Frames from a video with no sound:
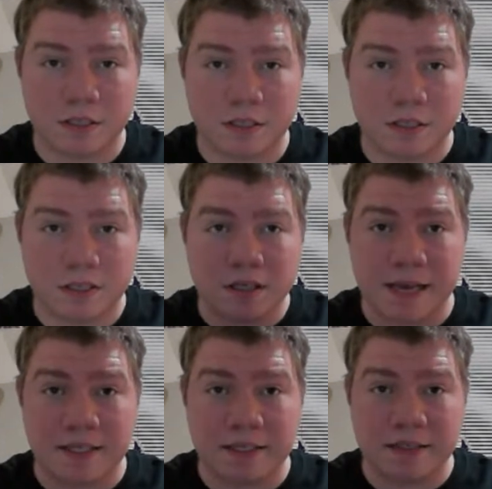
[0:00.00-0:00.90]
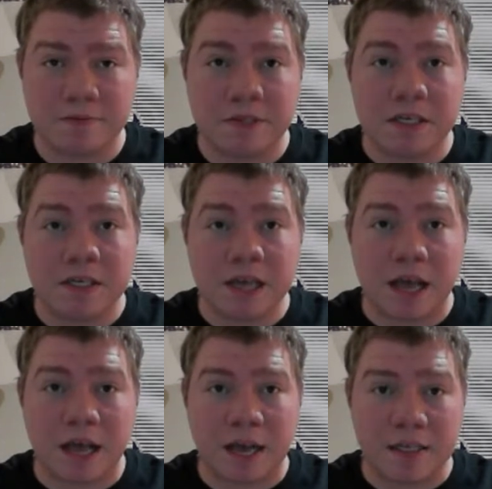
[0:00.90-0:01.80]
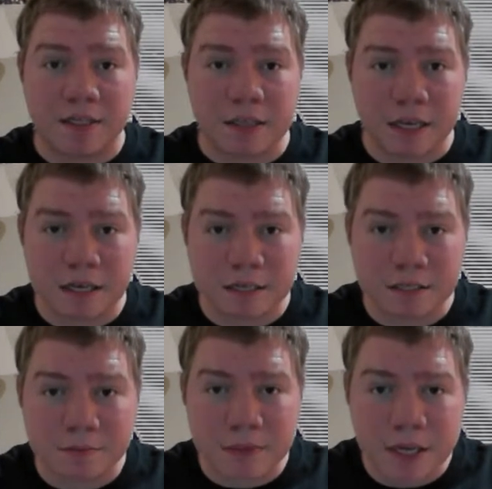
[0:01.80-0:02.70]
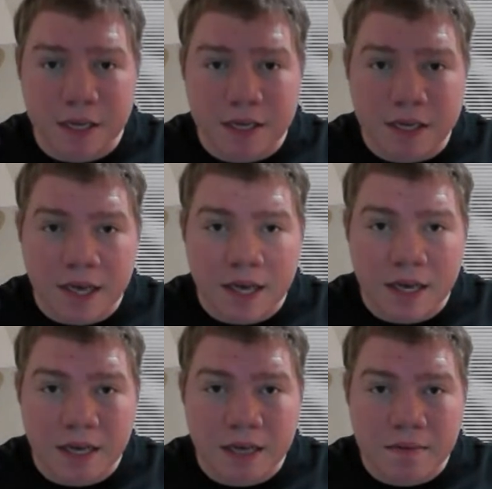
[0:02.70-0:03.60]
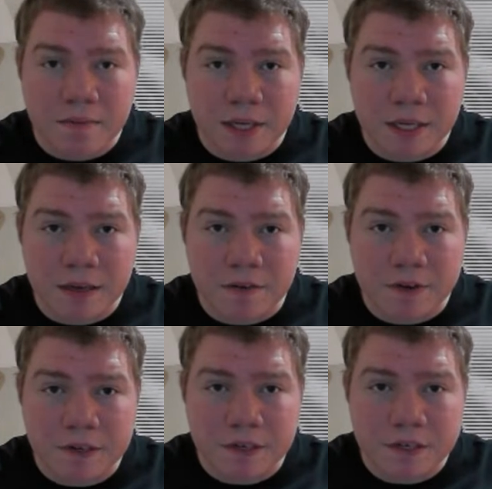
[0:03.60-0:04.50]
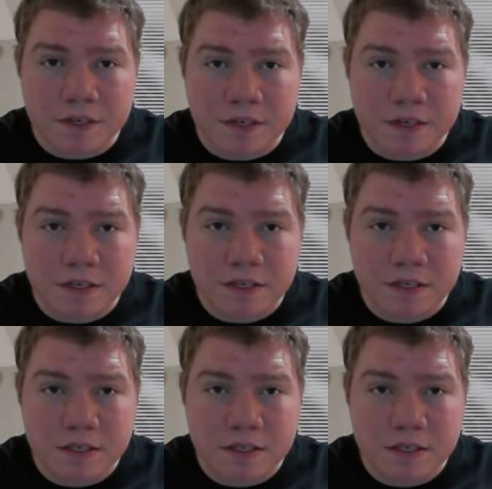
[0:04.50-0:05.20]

And that is, as you guys may have heard,